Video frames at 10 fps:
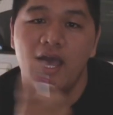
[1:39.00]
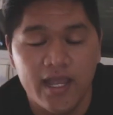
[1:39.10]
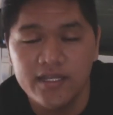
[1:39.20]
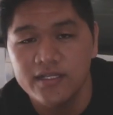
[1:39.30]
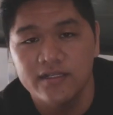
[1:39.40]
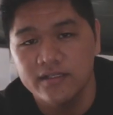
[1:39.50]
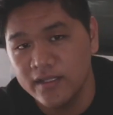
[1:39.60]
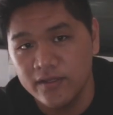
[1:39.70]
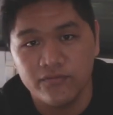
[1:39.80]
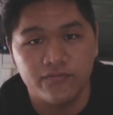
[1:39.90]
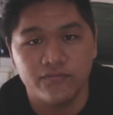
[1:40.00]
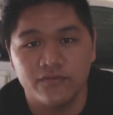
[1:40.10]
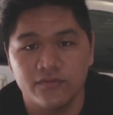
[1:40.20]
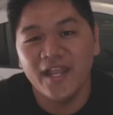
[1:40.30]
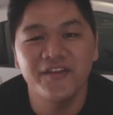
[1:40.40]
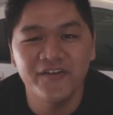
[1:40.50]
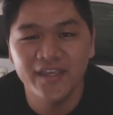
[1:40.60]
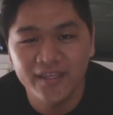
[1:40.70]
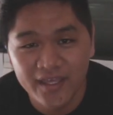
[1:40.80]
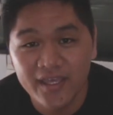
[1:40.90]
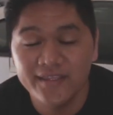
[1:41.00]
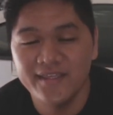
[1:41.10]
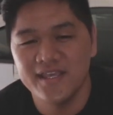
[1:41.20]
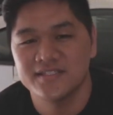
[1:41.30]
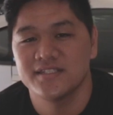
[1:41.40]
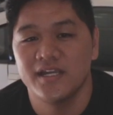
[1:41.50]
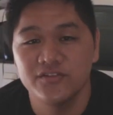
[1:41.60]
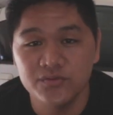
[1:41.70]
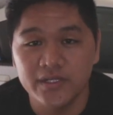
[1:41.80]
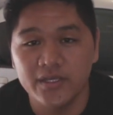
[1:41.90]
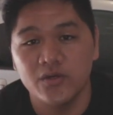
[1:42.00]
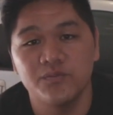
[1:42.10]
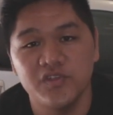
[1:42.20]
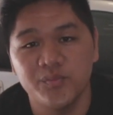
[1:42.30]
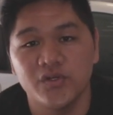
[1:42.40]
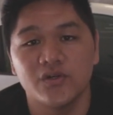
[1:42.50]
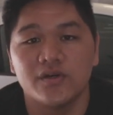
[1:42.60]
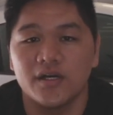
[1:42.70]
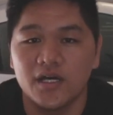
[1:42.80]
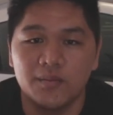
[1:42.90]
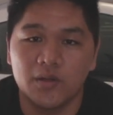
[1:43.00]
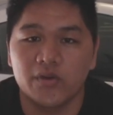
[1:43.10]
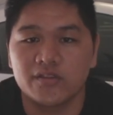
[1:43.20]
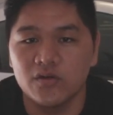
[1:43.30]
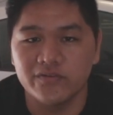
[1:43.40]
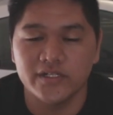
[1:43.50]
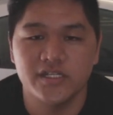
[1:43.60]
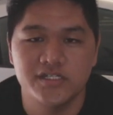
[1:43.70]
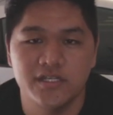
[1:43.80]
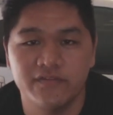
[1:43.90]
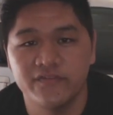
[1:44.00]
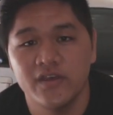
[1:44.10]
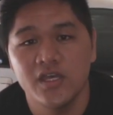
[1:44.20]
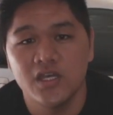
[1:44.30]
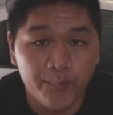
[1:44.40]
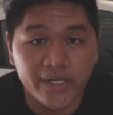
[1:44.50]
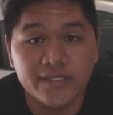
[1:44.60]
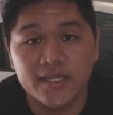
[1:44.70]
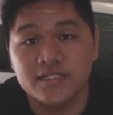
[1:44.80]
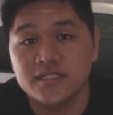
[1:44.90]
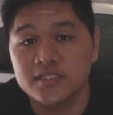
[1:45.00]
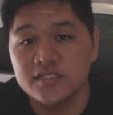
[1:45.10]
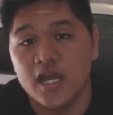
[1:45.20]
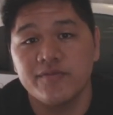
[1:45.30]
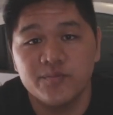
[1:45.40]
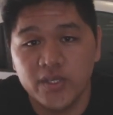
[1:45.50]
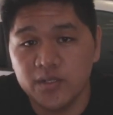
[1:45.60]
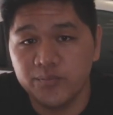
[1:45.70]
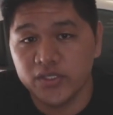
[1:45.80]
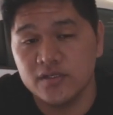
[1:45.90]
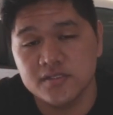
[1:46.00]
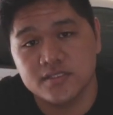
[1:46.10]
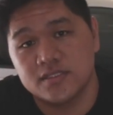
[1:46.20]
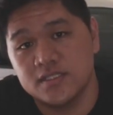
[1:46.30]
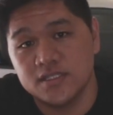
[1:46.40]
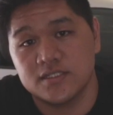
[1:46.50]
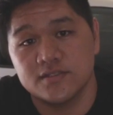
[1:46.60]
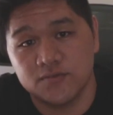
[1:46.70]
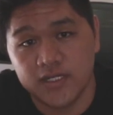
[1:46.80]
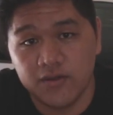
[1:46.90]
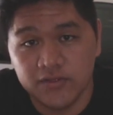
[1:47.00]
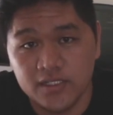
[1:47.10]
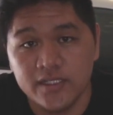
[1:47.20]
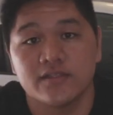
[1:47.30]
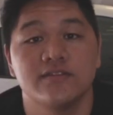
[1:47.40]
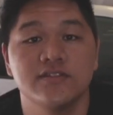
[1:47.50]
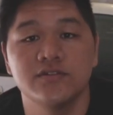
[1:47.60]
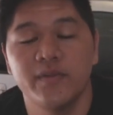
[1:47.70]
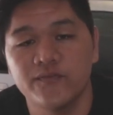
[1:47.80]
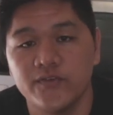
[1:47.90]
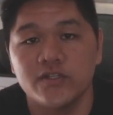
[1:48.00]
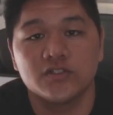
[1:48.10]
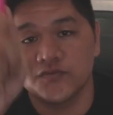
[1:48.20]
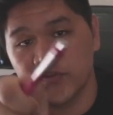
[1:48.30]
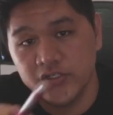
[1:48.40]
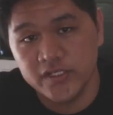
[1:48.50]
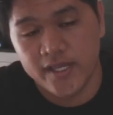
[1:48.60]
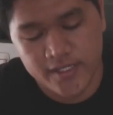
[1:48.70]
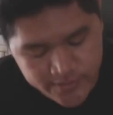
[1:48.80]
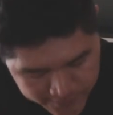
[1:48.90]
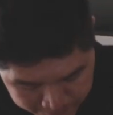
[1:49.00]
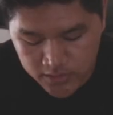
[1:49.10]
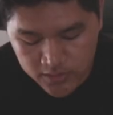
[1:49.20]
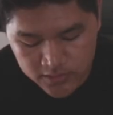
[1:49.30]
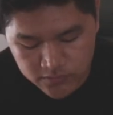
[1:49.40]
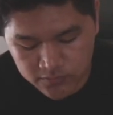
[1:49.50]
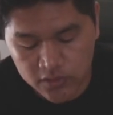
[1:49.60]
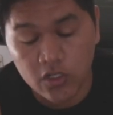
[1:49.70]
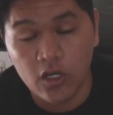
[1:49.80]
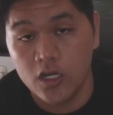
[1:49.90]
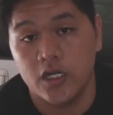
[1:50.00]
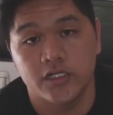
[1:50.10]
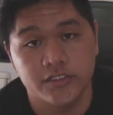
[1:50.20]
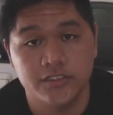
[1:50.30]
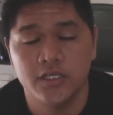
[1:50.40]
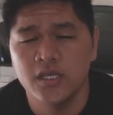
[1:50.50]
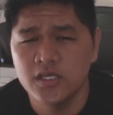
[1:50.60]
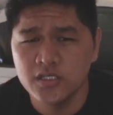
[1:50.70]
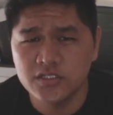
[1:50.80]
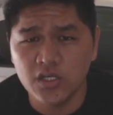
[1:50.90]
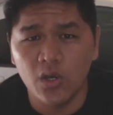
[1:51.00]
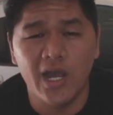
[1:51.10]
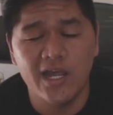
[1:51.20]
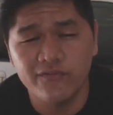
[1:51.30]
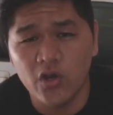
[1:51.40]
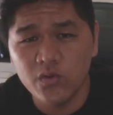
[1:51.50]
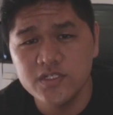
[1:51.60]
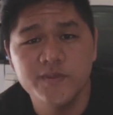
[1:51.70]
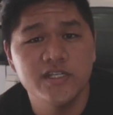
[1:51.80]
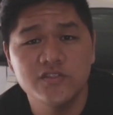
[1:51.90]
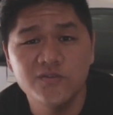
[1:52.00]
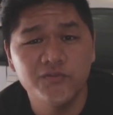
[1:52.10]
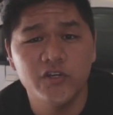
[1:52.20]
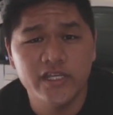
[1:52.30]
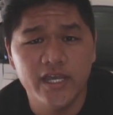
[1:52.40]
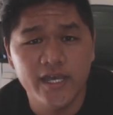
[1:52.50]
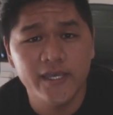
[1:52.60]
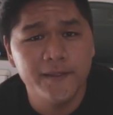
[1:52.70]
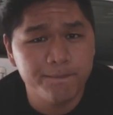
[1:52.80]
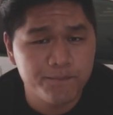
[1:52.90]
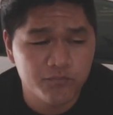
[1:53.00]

I needed a knife. Anyway, yes, I do work at Home Depot. I work the overnight shift, but that's just a job to pay the bills. This is what I really like to do, make videos for you guys. Get on to the cars. So I've always been a 240 guy.